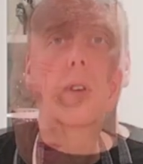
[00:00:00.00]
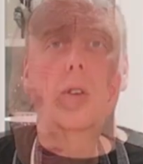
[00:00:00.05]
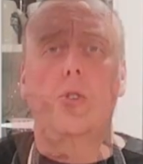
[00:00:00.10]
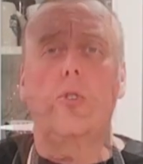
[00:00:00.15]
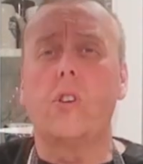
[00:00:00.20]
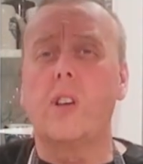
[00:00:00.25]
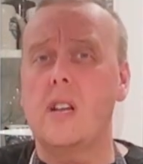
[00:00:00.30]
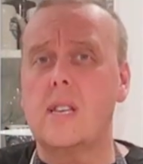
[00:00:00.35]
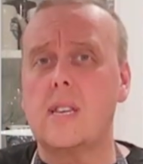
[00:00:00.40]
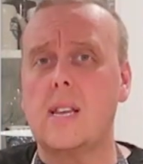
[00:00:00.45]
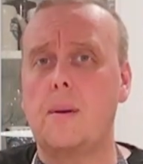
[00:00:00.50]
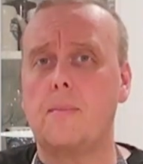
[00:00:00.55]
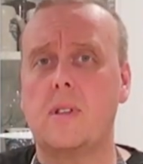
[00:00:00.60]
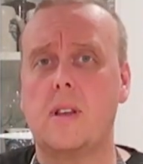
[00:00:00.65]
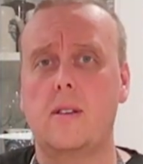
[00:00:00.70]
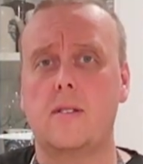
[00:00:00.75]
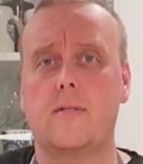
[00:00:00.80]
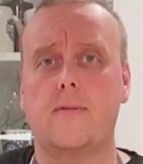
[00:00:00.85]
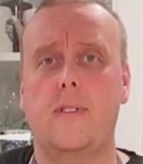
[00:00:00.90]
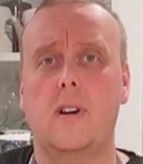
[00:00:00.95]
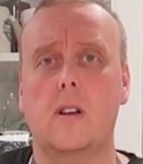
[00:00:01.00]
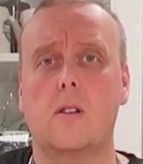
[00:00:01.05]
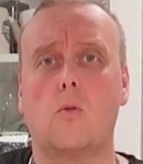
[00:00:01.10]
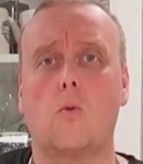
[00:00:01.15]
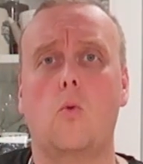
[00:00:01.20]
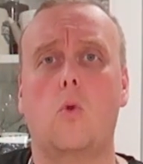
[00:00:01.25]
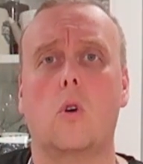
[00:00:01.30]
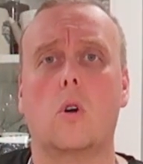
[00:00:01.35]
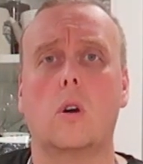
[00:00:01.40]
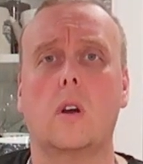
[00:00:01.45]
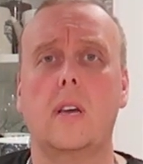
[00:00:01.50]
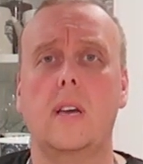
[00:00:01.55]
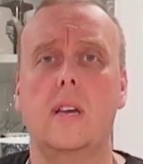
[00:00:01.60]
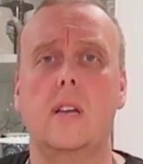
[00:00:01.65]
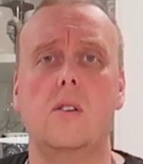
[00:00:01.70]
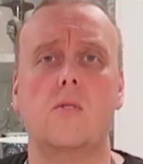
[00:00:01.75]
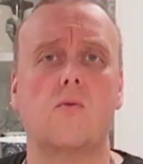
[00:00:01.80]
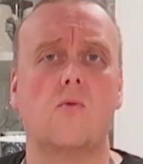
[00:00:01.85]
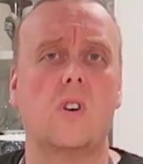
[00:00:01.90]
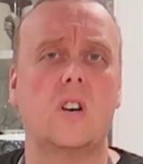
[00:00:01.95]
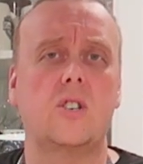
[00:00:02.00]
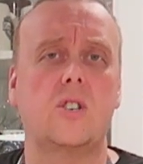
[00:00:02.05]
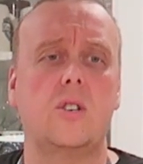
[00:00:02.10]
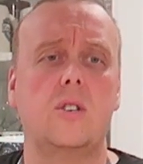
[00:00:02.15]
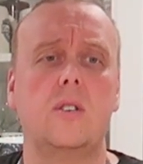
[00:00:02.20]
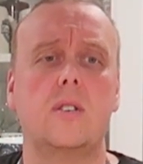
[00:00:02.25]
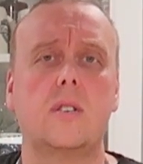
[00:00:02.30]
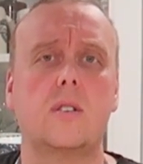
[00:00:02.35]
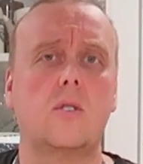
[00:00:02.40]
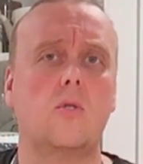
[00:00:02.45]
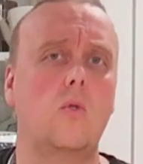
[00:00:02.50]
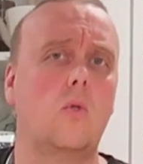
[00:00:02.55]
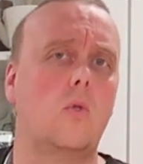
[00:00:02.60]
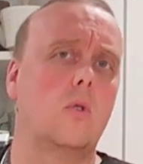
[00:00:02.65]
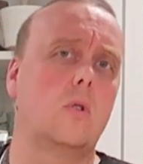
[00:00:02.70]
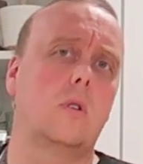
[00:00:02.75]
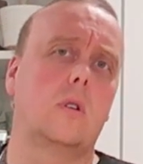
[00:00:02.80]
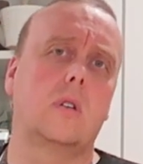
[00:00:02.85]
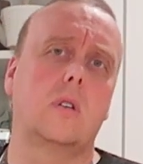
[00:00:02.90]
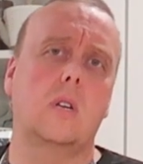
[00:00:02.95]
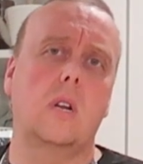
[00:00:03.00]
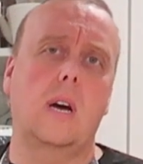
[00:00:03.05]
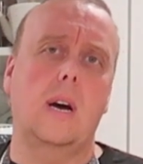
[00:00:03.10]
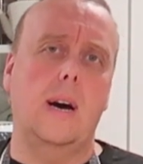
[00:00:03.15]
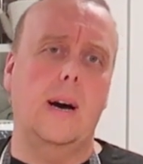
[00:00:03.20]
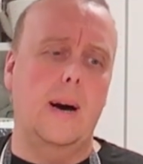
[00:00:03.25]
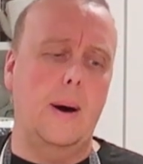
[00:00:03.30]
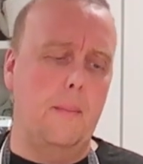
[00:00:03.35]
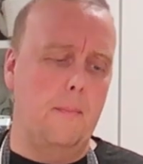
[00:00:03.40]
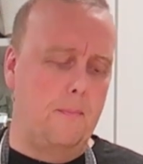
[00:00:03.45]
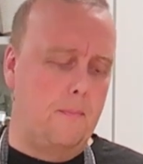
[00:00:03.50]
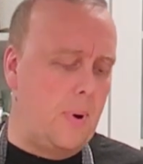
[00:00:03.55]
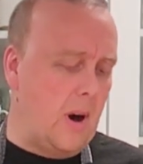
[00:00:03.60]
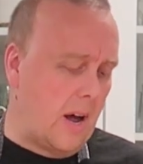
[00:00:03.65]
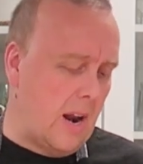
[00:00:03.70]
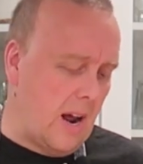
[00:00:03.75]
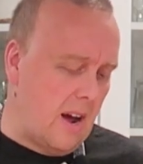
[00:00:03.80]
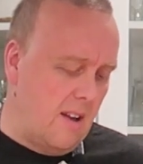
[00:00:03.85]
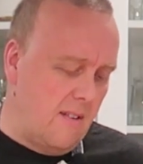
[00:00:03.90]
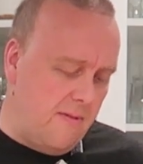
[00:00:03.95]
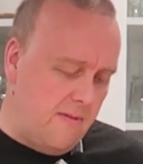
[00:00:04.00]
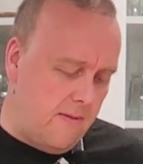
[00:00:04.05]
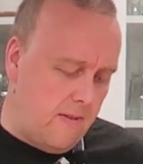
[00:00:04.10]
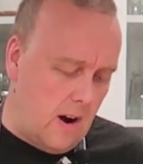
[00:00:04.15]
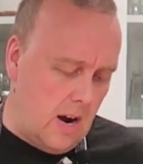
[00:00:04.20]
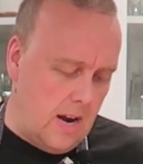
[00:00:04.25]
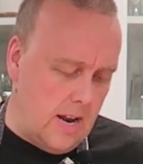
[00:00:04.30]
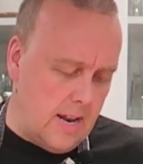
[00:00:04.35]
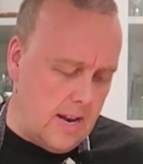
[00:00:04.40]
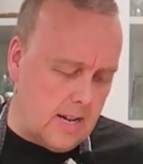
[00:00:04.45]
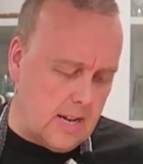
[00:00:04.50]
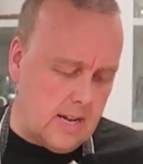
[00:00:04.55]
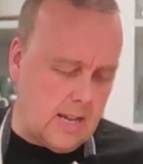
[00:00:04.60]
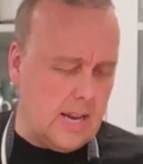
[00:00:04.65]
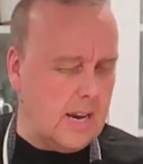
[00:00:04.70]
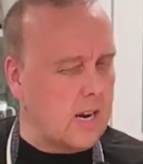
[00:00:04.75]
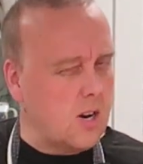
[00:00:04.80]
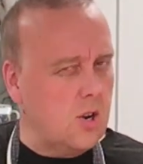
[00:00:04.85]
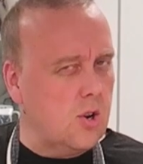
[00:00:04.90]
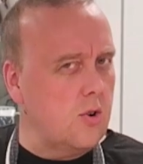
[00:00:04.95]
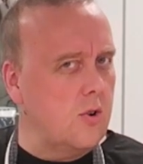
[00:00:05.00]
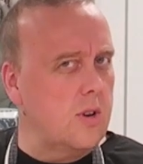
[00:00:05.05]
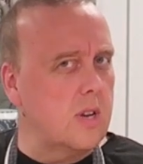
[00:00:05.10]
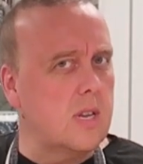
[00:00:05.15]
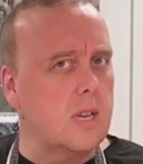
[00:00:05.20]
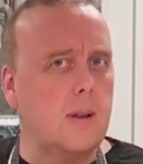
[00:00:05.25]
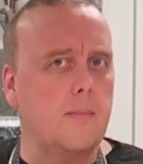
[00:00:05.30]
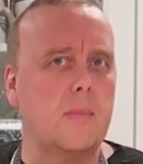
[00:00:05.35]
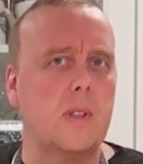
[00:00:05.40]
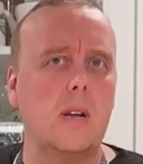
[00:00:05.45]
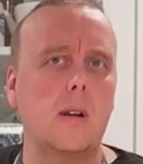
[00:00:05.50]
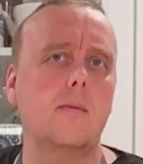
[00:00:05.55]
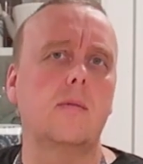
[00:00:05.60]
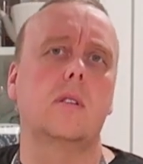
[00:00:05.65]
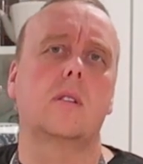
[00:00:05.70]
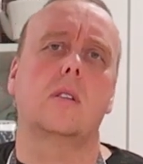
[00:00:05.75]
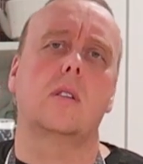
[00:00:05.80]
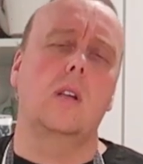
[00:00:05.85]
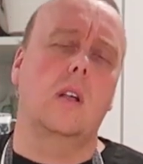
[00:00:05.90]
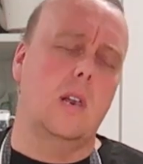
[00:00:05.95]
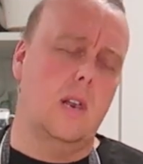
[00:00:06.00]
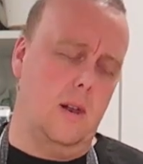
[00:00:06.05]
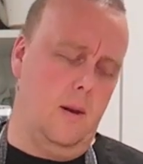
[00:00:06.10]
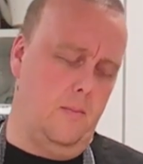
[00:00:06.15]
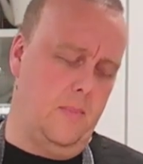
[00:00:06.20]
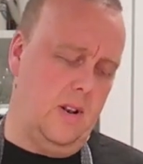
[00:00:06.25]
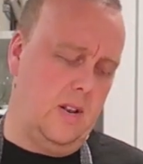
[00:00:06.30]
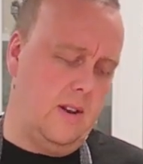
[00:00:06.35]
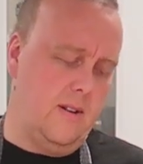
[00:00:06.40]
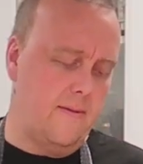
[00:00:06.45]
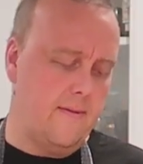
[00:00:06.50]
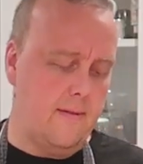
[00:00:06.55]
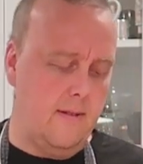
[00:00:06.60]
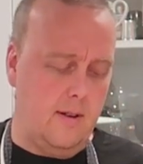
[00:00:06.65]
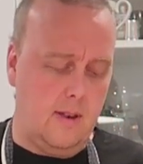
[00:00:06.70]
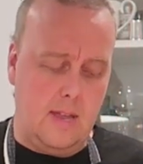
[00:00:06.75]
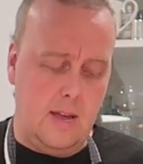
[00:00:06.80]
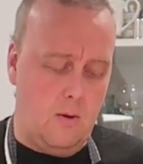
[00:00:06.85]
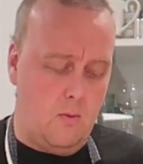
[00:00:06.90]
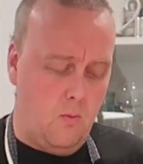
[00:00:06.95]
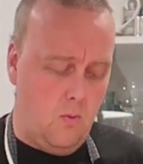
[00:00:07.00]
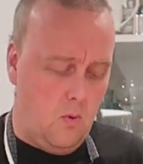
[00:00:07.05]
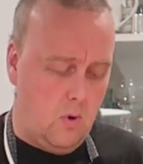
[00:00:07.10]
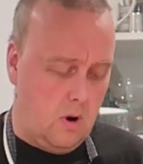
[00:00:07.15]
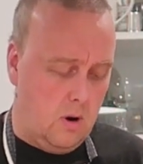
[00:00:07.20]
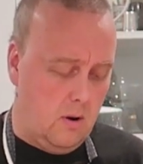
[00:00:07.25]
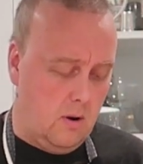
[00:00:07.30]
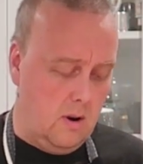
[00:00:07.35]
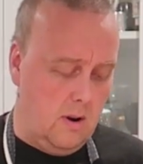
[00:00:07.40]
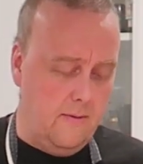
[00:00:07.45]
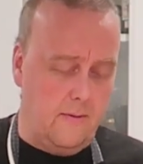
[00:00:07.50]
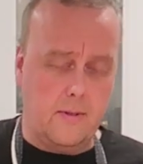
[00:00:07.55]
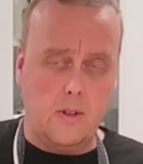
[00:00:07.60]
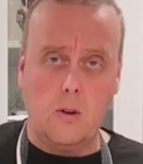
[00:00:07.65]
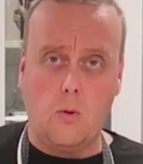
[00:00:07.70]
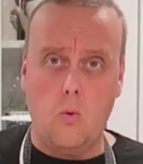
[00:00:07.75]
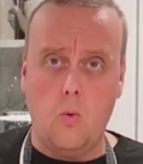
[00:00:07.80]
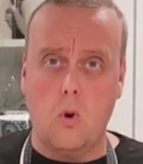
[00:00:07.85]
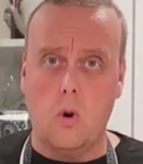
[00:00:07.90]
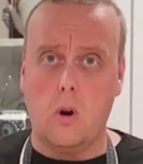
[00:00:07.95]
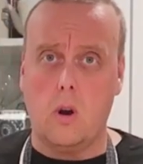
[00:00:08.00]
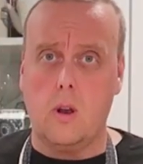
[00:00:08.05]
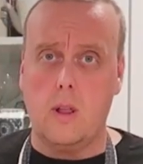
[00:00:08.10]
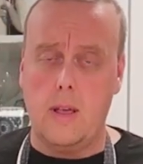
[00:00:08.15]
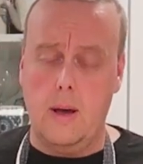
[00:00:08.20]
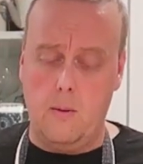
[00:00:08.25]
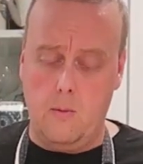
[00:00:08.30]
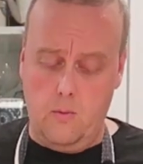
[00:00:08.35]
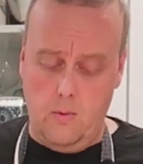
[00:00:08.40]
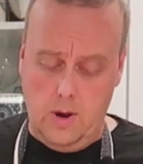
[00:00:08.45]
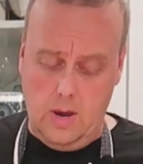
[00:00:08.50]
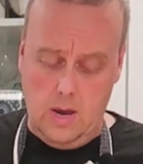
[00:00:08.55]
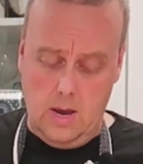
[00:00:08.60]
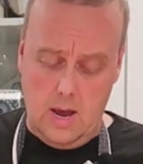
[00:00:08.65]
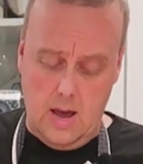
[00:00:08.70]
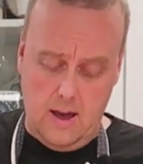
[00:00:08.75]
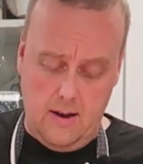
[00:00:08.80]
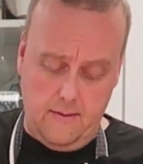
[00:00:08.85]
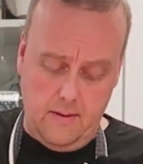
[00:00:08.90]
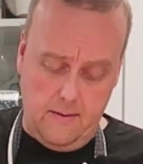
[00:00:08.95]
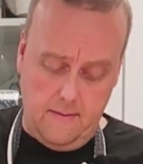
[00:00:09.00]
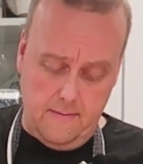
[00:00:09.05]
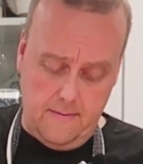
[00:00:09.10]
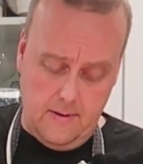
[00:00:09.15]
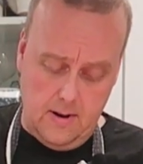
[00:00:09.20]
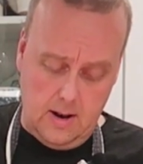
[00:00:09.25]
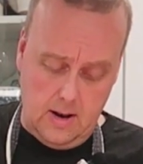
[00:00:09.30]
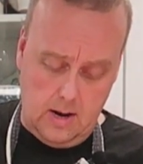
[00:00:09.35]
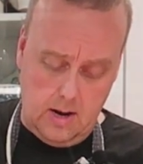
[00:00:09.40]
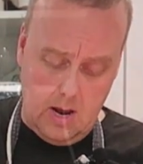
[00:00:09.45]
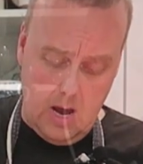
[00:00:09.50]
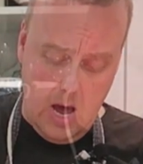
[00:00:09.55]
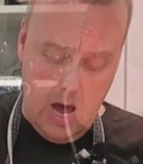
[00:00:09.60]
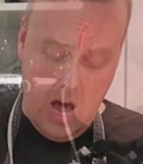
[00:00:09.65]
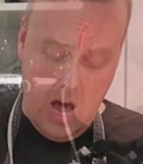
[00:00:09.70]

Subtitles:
You can sometimes find quark in Russian stores but I find that the texture is sometimes a little bit different than what of the quark that we have in Finland.